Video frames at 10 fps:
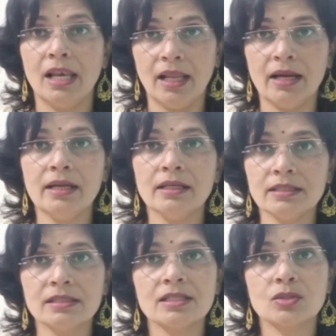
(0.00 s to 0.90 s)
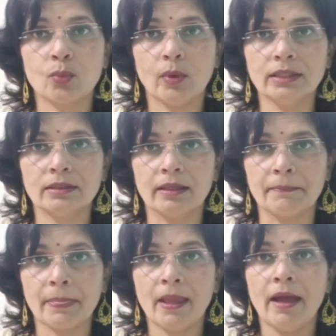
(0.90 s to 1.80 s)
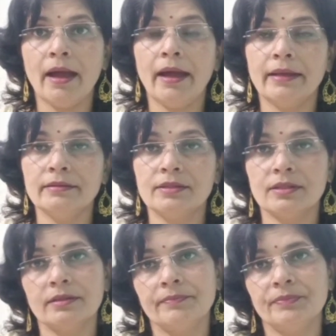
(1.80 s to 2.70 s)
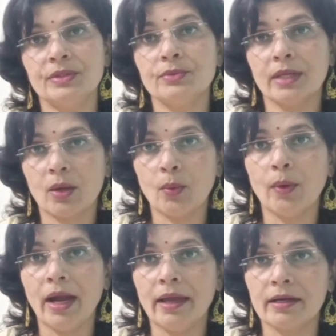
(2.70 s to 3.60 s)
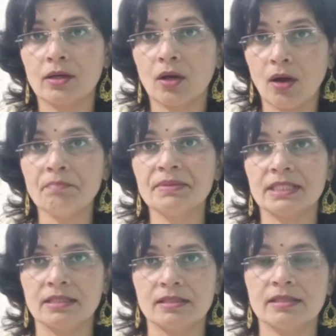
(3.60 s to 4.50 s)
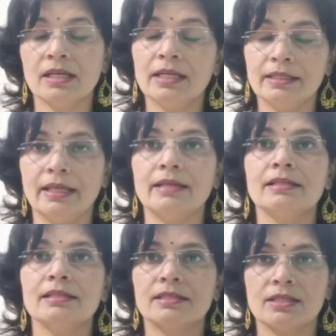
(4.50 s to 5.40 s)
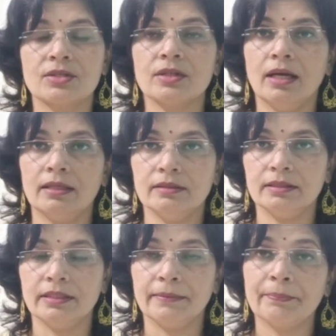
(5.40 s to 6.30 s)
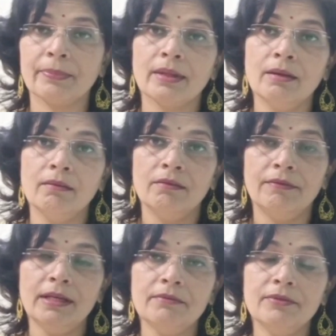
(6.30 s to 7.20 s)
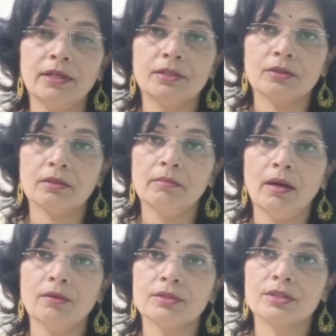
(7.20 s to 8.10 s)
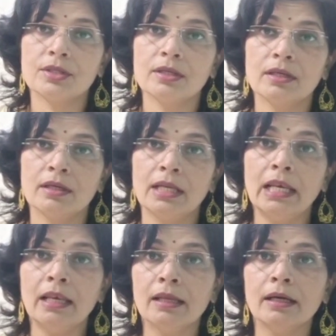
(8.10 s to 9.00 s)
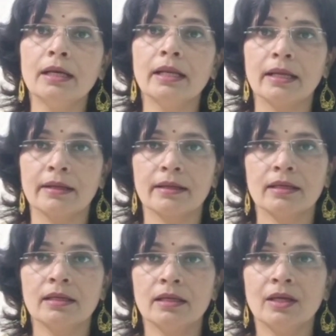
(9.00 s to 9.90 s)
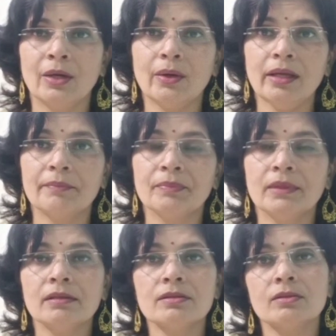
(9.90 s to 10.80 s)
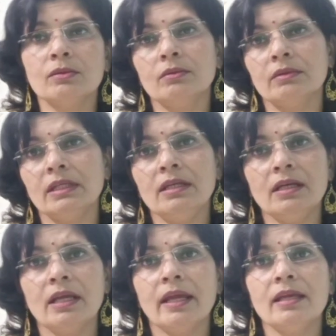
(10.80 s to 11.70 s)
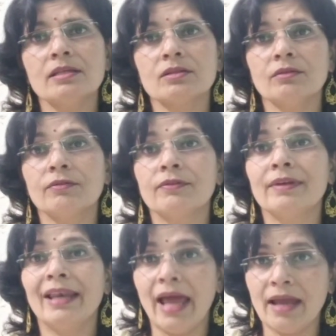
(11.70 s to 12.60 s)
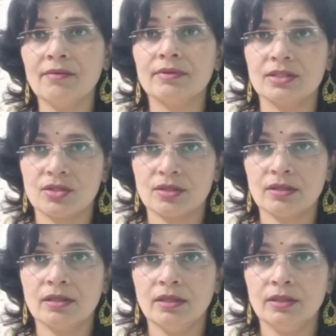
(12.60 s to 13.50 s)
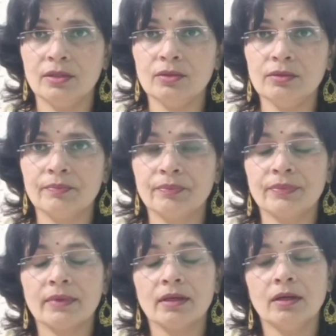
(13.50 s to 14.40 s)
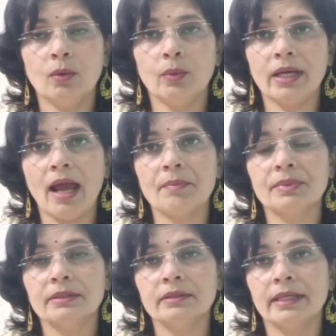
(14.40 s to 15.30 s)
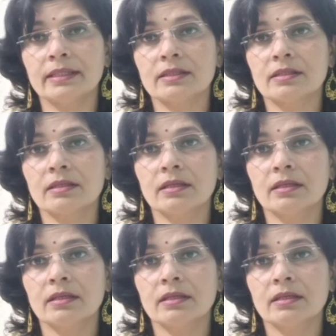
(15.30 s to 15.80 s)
Learning is just one thing, and to acquire competence, that is just another thing. When we are talking about learning, okay, so in case of language, you know what happened, that